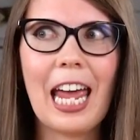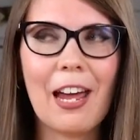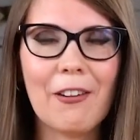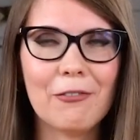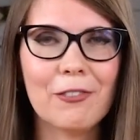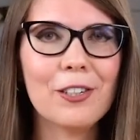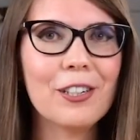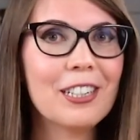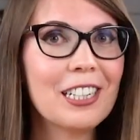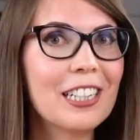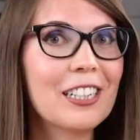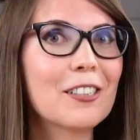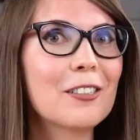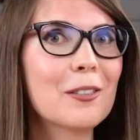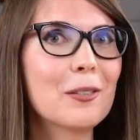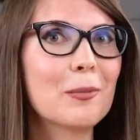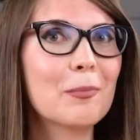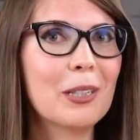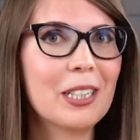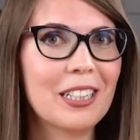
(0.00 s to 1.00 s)
effort and
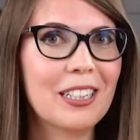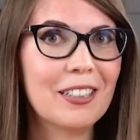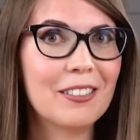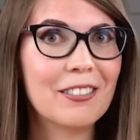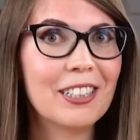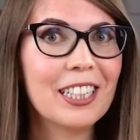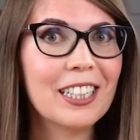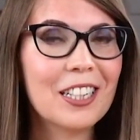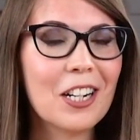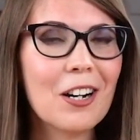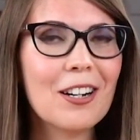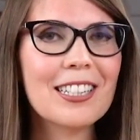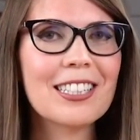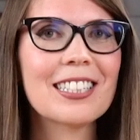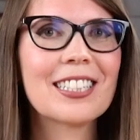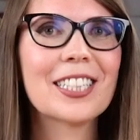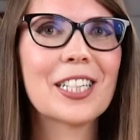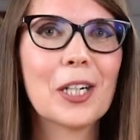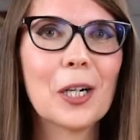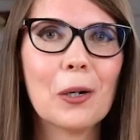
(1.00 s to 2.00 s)
also material
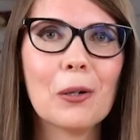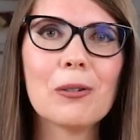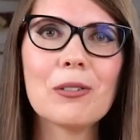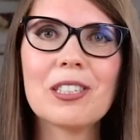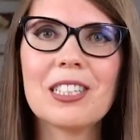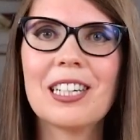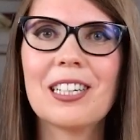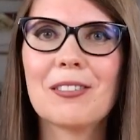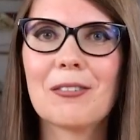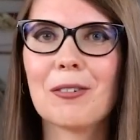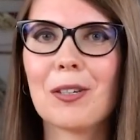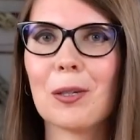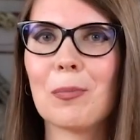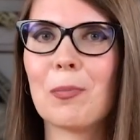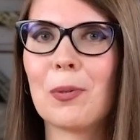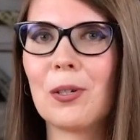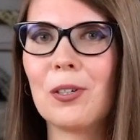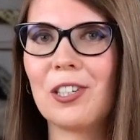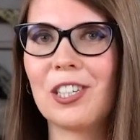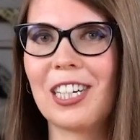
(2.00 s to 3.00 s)
cost goes into this
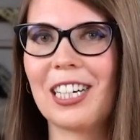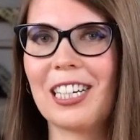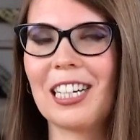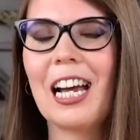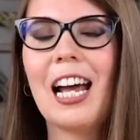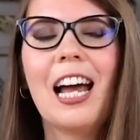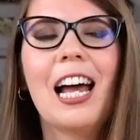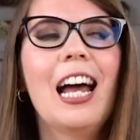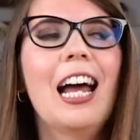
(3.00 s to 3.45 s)
project.